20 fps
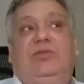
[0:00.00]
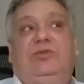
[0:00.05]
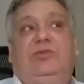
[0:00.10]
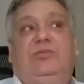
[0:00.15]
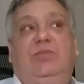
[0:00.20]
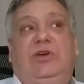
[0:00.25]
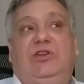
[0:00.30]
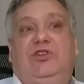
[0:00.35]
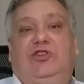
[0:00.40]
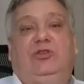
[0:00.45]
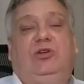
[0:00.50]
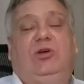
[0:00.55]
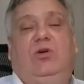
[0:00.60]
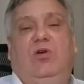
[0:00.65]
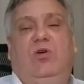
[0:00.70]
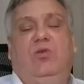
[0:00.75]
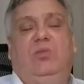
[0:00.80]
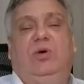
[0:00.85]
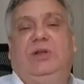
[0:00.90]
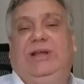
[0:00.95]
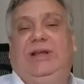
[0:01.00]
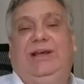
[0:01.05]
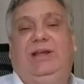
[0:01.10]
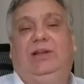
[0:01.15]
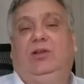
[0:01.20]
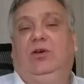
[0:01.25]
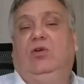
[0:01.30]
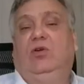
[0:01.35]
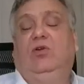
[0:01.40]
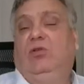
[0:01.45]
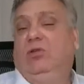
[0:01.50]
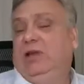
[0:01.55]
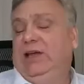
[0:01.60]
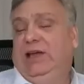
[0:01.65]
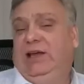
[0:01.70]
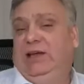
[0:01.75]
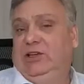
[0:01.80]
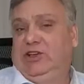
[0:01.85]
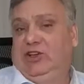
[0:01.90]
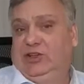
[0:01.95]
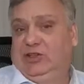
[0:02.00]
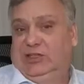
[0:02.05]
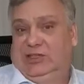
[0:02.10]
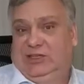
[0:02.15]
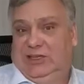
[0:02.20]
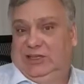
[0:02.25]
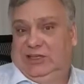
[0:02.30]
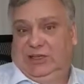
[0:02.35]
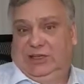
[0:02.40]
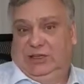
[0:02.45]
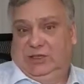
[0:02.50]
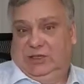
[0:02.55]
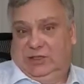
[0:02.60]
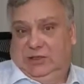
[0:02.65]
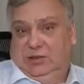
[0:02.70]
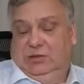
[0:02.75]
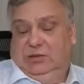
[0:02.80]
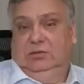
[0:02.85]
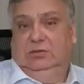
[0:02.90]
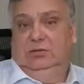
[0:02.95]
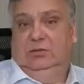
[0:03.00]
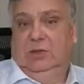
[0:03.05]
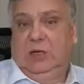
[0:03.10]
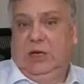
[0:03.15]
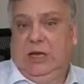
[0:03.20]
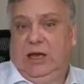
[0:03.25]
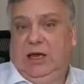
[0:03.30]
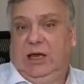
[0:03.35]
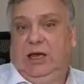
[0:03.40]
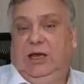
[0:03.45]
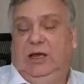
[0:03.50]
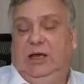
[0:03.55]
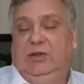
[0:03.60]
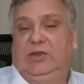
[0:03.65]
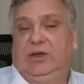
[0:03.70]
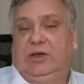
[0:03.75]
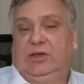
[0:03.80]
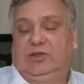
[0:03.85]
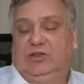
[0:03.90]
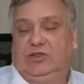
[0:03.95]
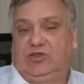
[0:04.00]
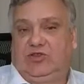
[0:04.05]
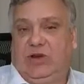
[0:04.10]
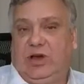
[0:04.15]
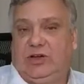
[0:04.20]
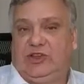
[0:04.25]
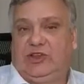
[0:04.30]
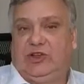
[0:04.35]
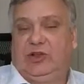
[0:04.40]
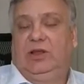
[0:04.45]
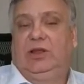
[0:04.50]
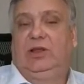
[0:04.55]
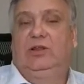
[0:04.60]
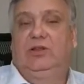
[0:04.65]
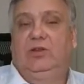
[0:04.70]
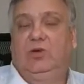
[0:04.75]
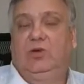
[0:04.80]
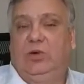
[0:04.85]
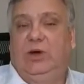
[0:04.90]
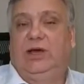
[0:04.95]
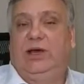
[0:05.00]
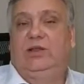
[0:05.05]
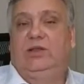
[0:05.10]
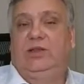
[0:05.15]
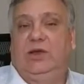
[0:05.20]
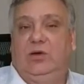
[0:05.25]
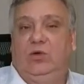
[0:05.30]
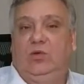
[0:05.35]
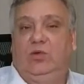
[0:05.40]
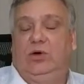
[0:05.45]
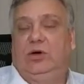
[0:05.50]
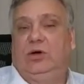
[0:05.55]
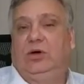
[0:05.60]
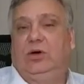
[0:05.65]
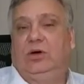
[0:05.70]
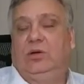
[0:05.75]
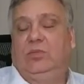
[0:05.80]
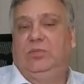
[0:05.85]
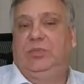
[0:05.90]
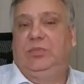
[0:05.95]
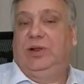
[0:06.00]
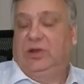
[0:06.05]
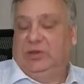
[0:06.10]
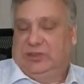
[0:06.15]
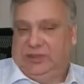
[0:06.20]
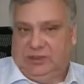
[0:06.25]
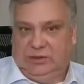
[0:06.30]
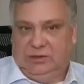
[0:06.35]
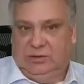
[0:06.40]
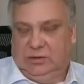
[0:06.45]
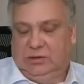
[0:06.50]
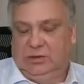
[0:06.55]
is much in common in all ancient cities, in the construction, in the way they were built.